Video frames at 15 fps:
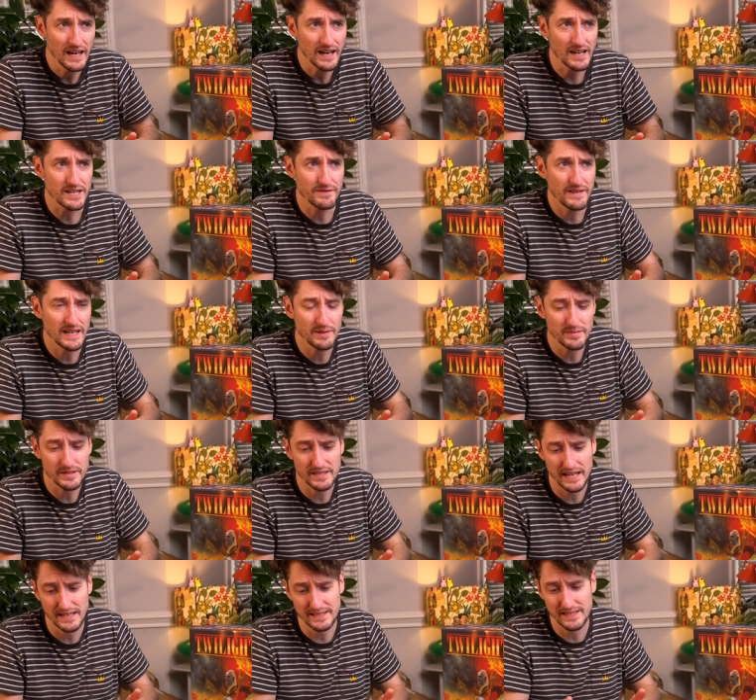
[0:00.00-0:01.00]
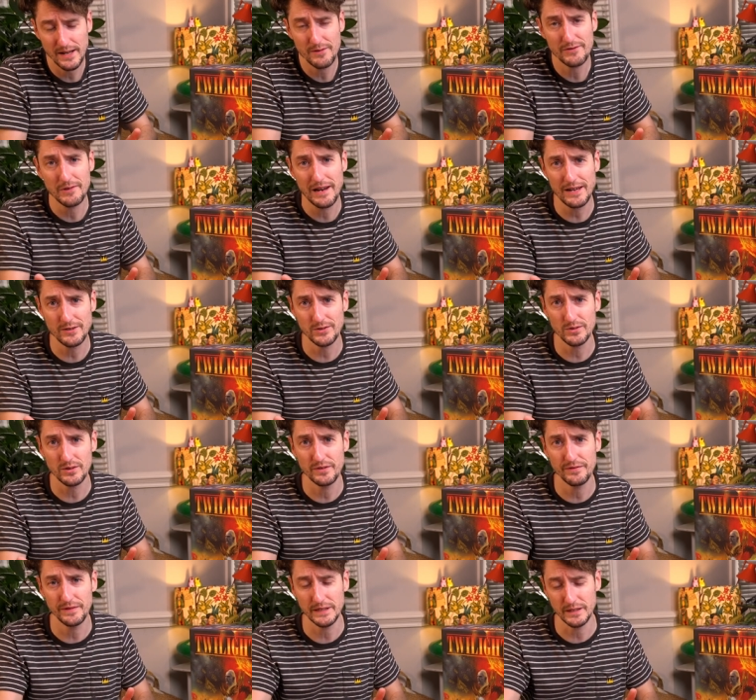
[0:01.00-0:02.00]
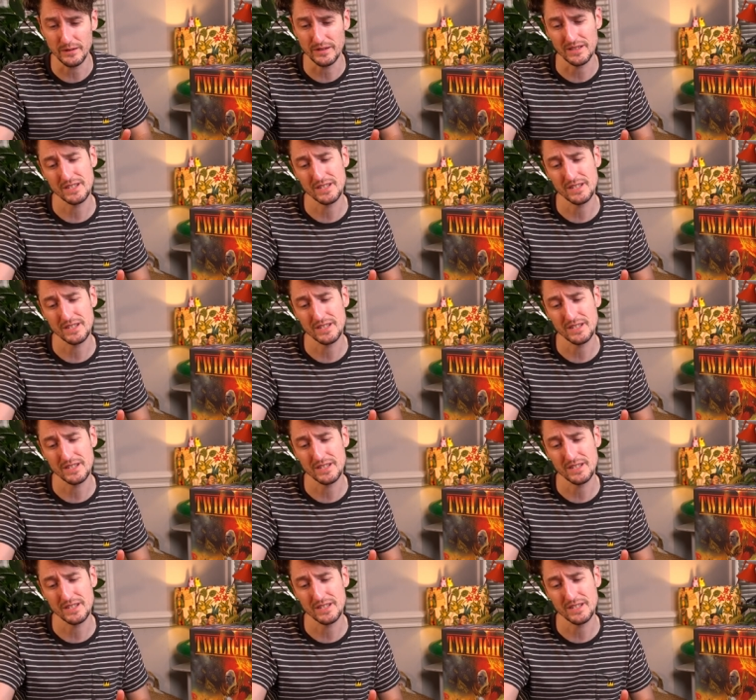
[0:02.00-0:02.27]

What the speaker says: I developed the tech to go through asteroid fields